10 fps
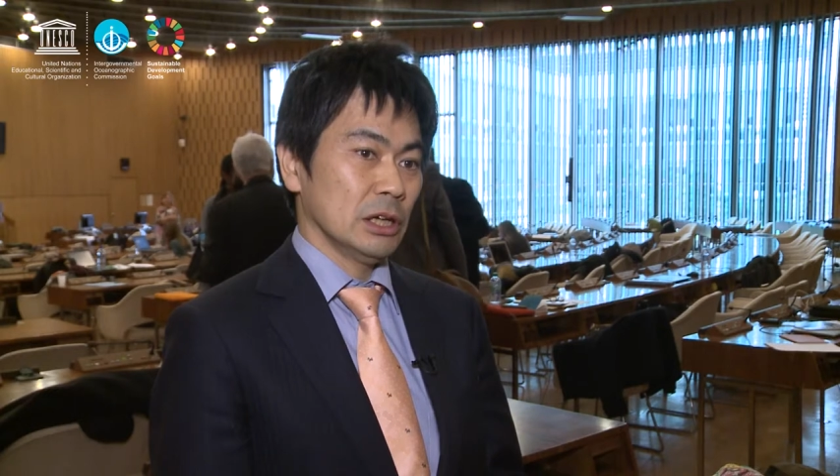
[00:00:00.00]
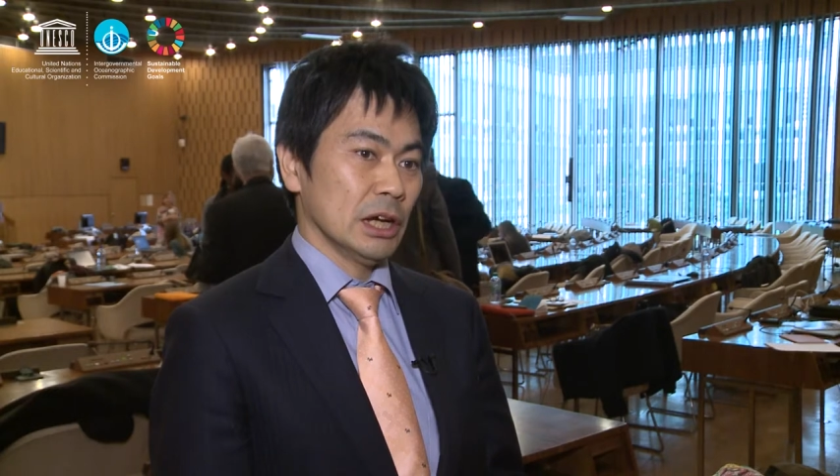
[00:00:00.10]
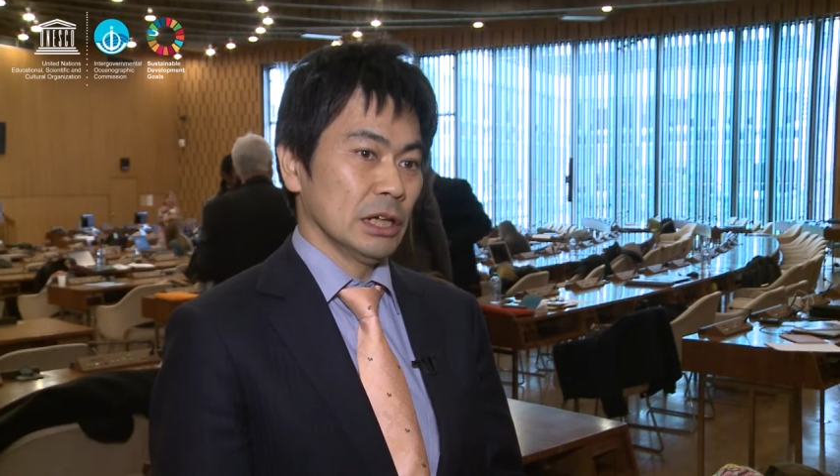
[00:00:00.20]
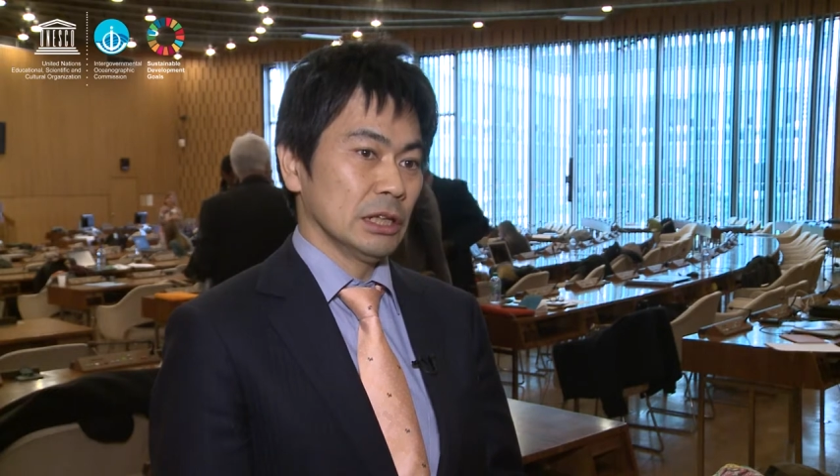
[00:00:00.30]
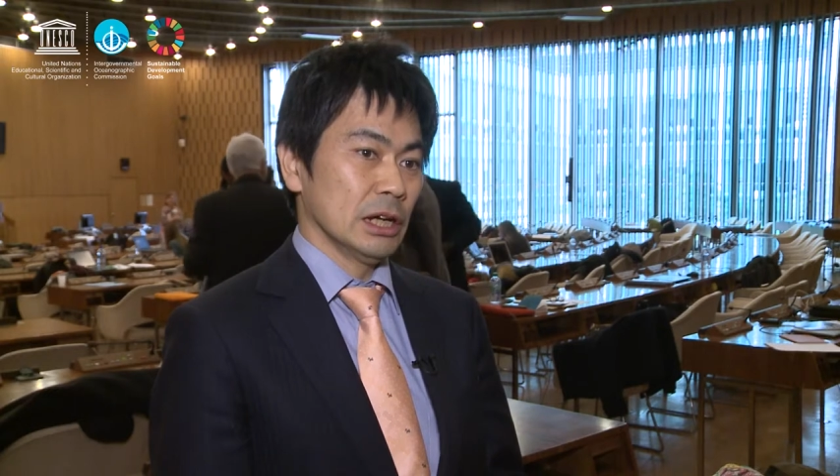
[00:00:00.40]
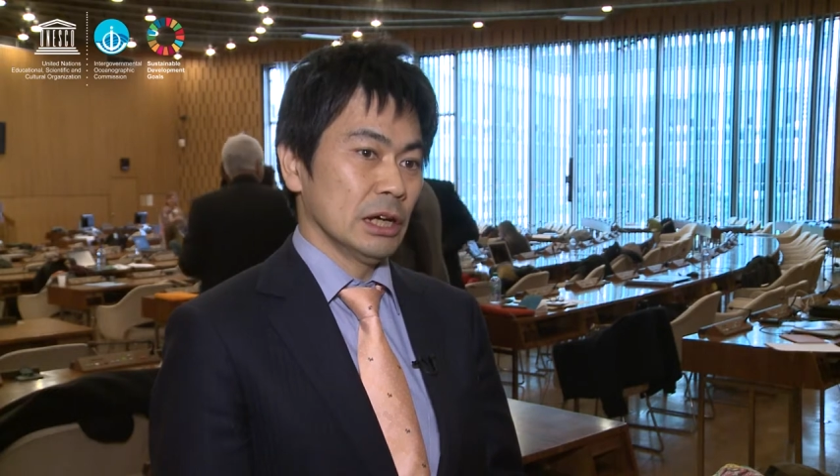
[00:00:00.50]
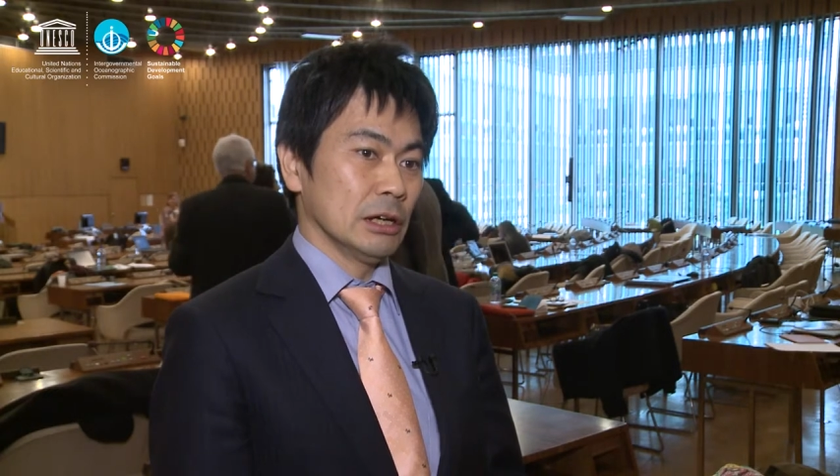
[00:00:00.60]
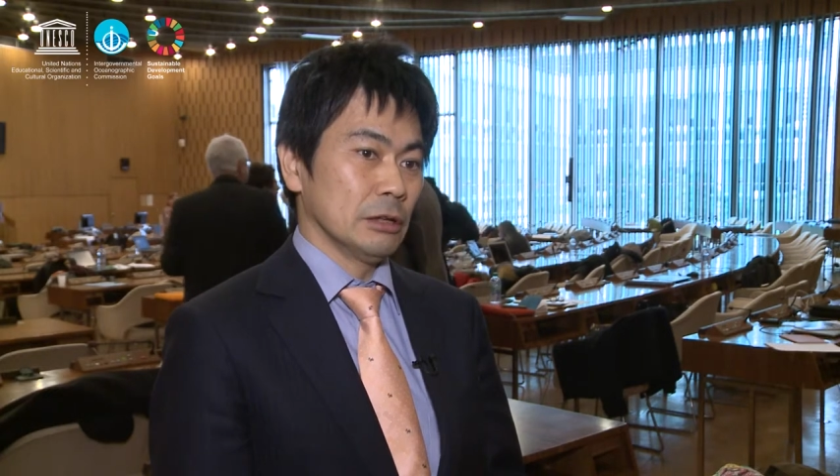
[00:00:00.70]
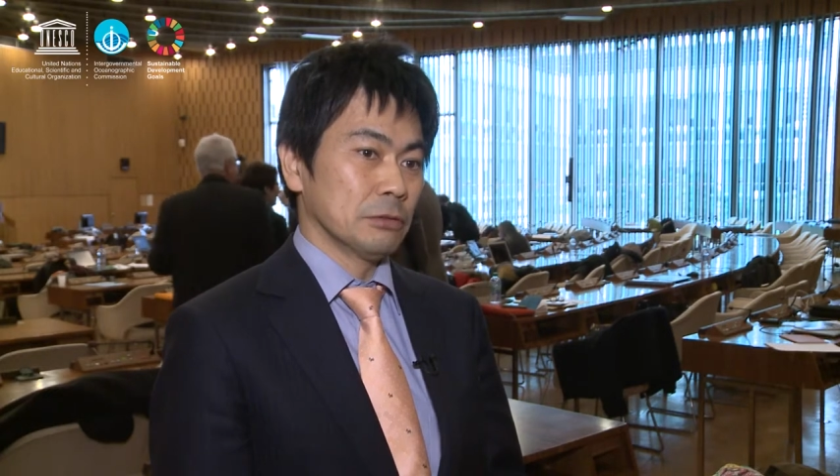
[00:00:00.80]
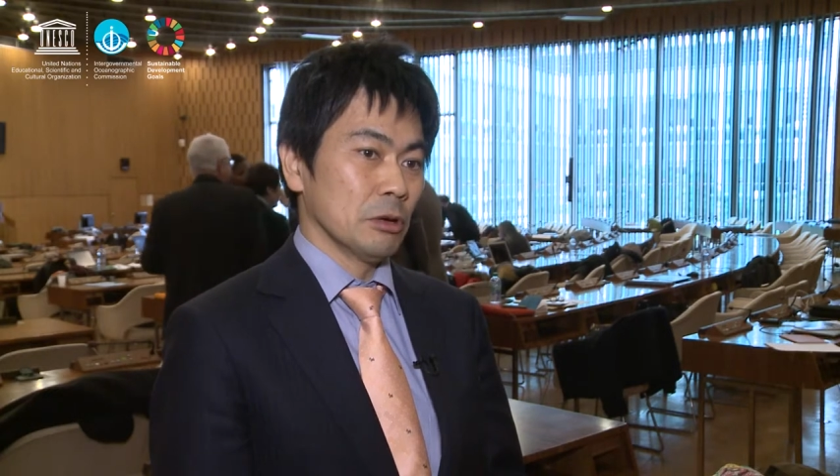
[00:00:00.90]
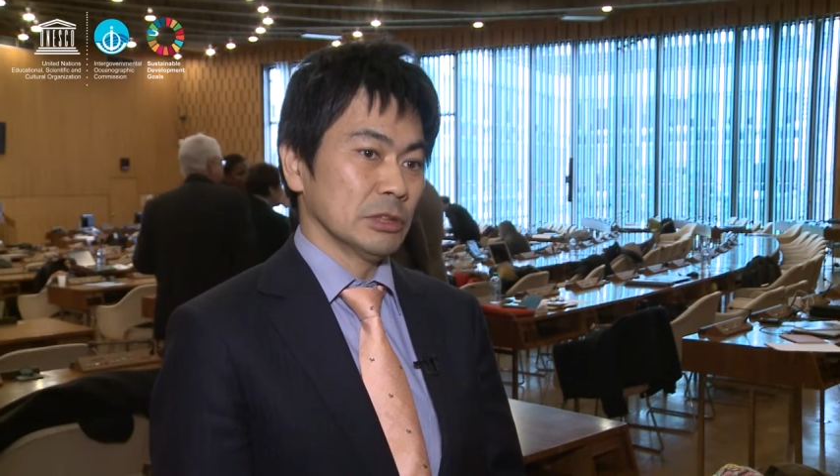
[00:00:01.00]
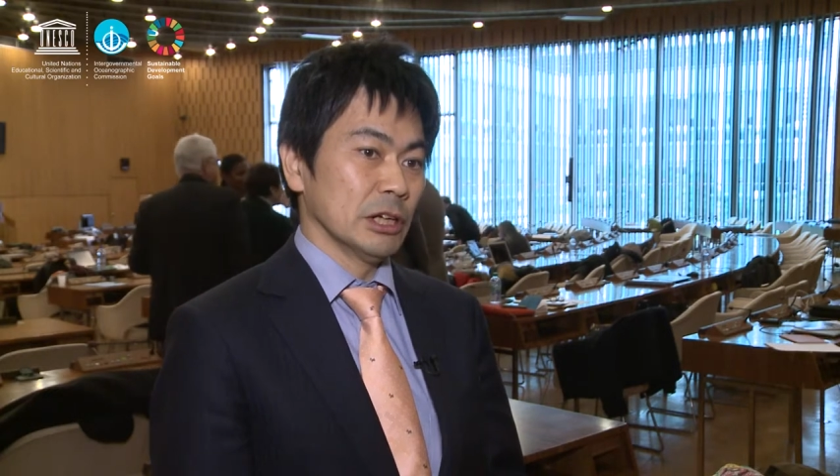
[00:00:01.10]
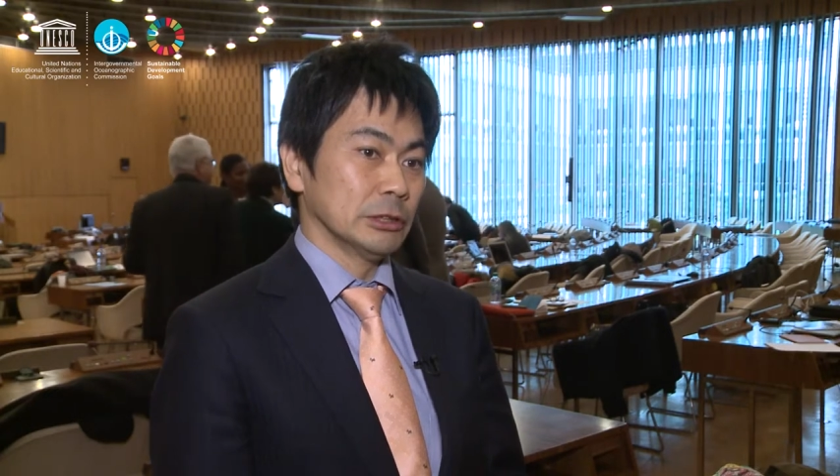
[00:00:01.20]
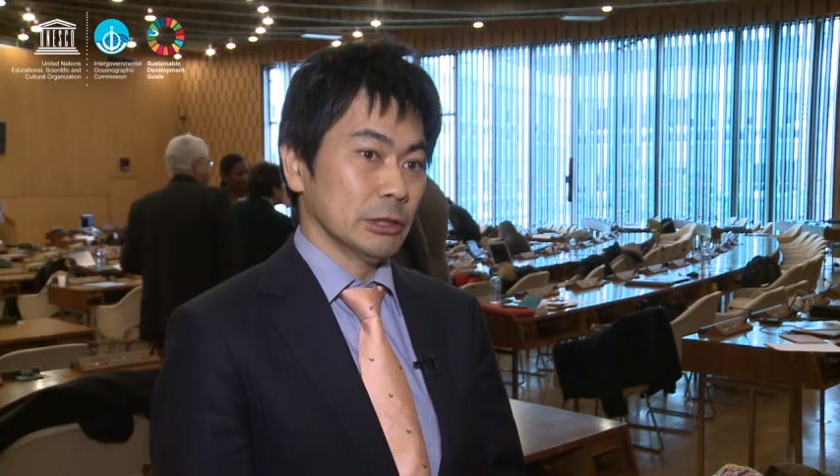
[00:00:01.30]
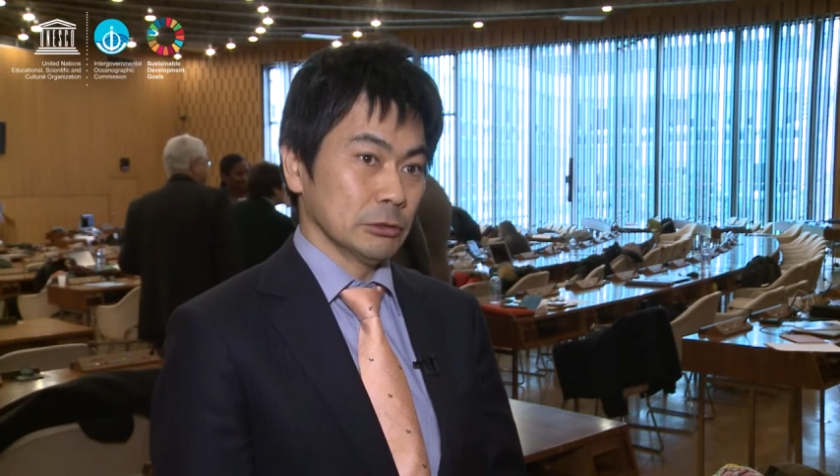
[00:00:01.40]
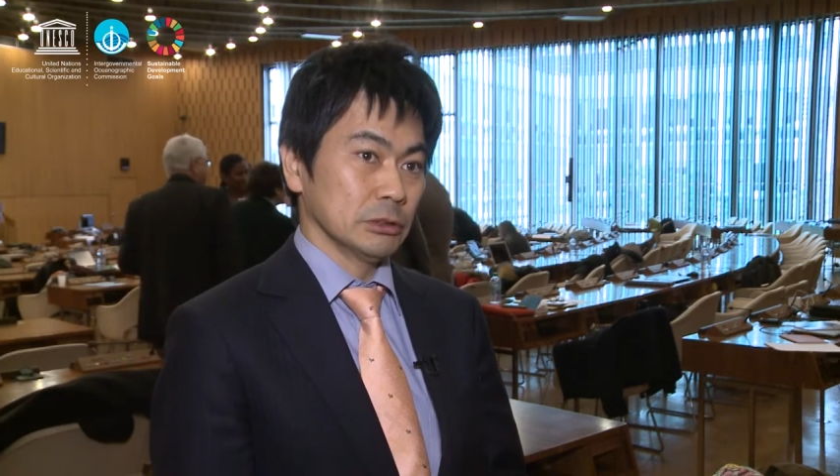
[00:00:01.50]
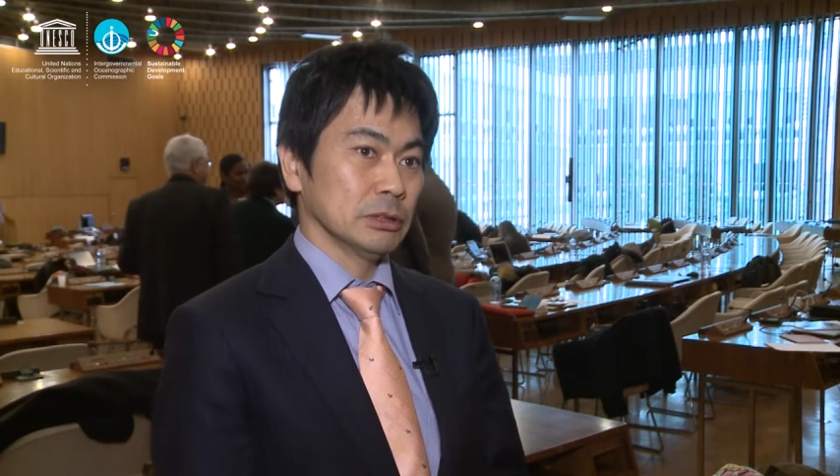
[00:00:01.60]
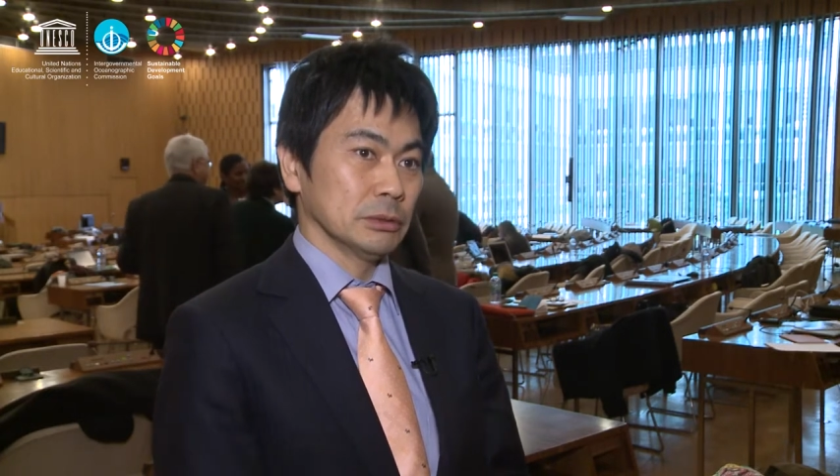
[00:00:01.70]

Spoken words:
and from the adult.